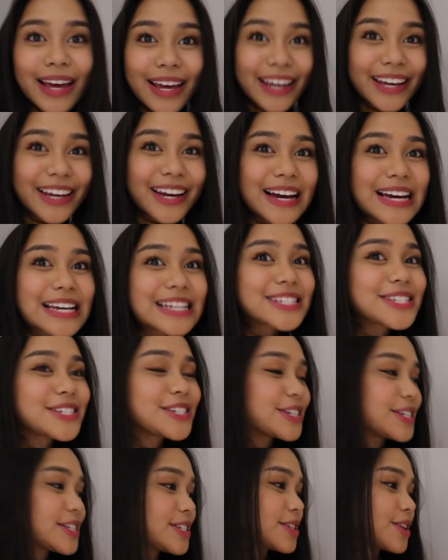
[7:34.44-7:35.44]
Hey guys,
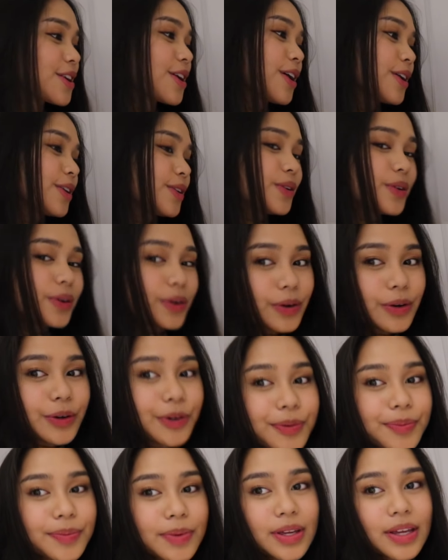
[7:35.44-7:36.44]
just got home
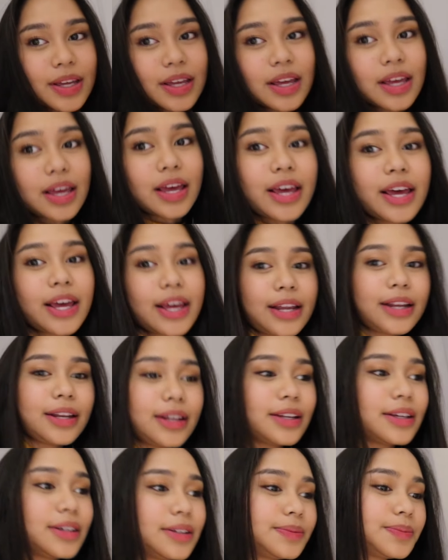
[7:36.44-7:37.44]

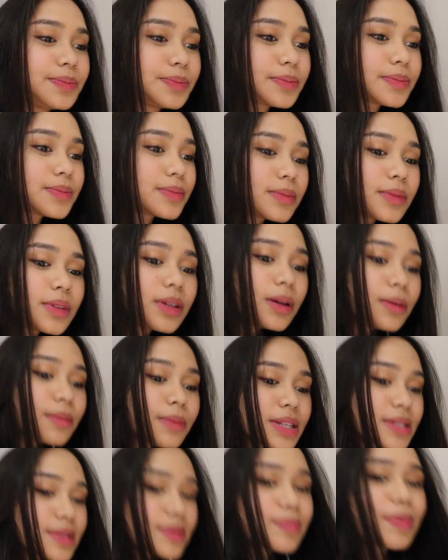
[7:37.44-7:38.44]
and
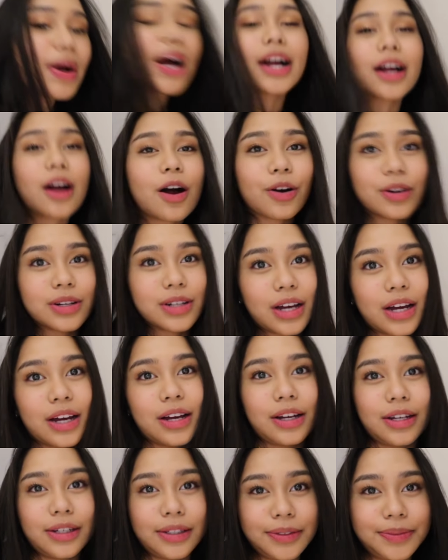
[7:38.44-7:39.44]
mas maaga
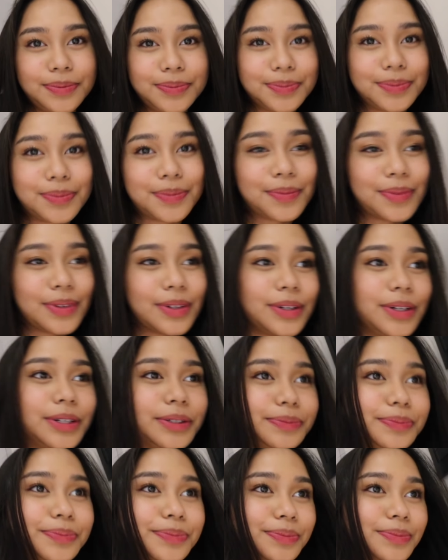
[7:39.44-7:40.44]

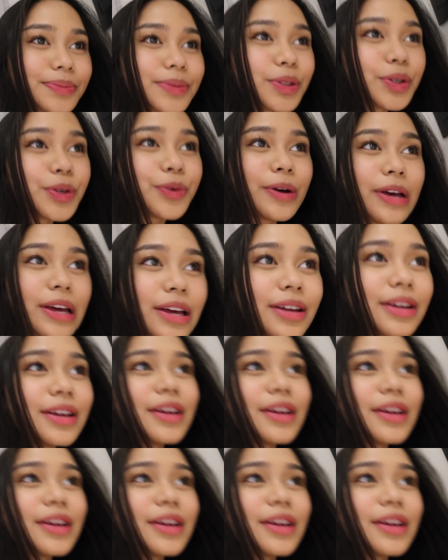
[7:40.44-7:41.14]
ako uwi